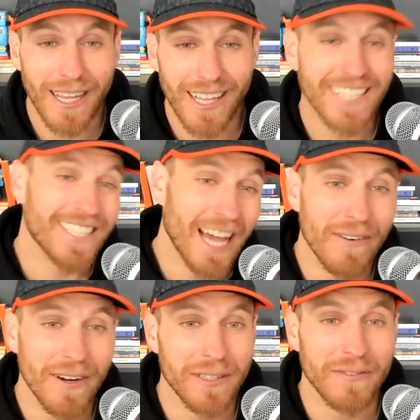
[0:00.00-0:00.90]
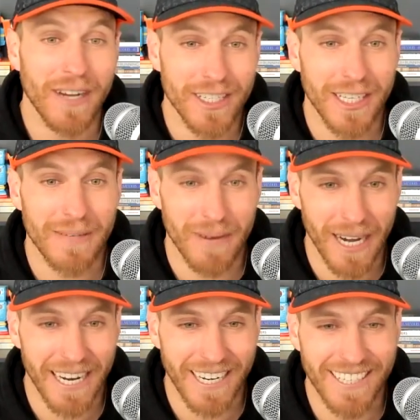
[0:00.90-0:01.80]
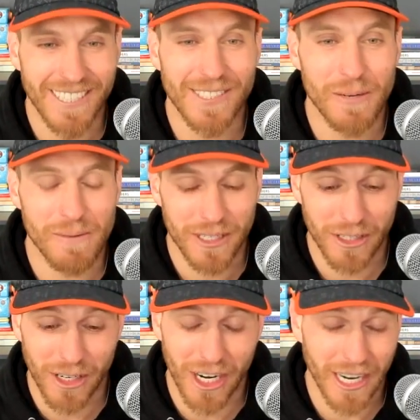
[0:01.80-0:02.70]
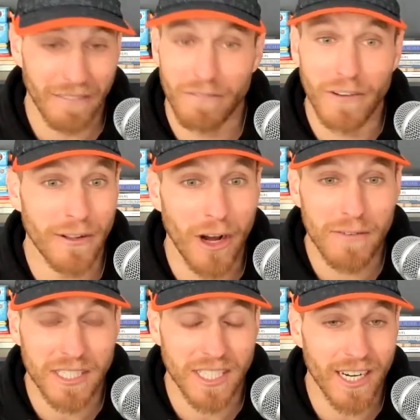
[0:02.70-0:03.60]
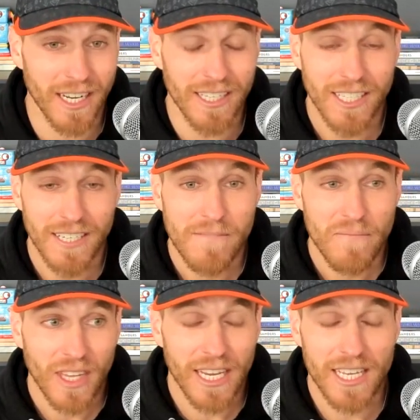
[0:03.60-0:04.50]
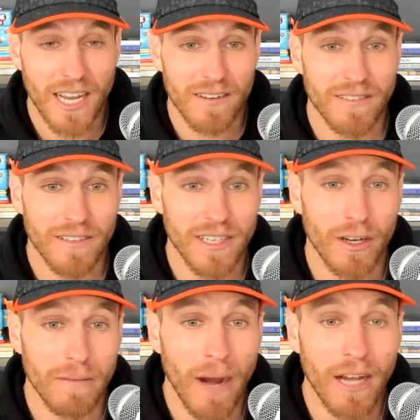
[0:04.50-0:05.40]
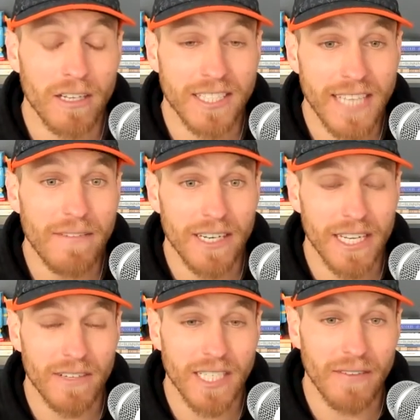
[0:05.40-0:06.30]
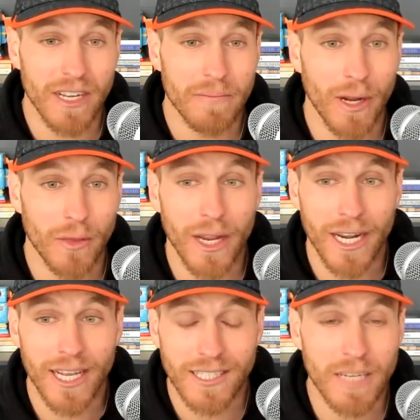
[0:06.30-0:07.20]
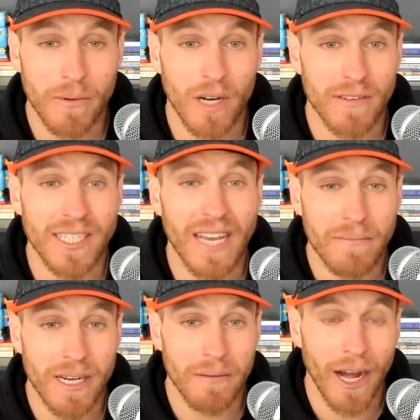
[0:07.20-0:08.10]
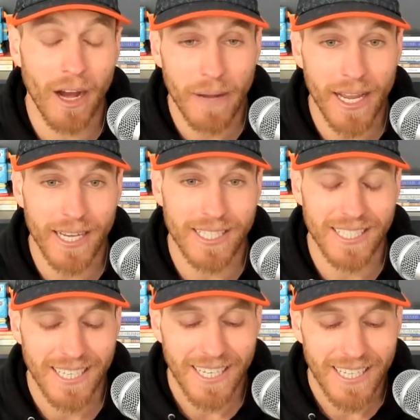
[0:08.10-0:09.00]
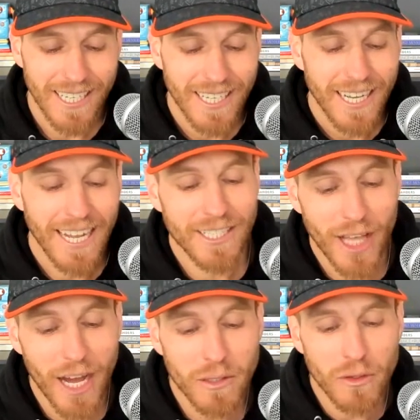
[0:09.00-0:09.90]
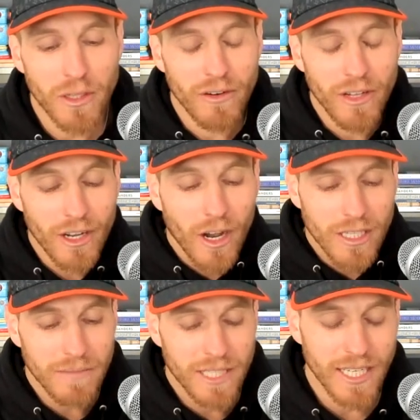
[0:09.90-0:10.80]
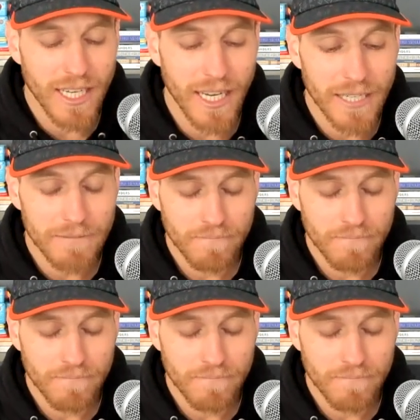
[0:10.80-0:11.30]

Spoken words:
Like Stefano's finishing the bike super strong. And Phil, all of a sudden, he's at nearly mile 70 of a 70.3, and he's clipping off a 7-minute mile pace. And so that was really, really awesome to see.